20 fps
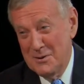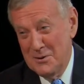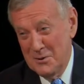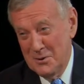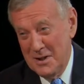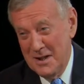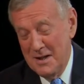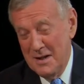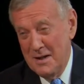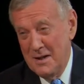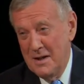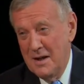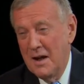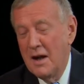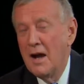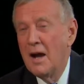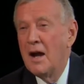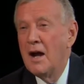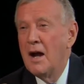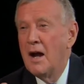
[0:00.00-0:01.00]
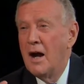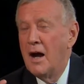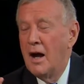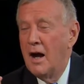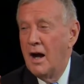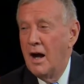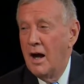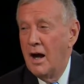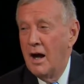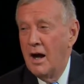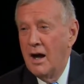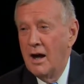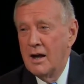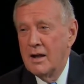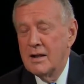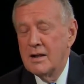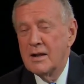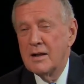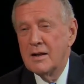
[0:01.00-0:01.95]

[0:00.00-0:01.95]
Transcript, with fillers: okay. Okay. okay.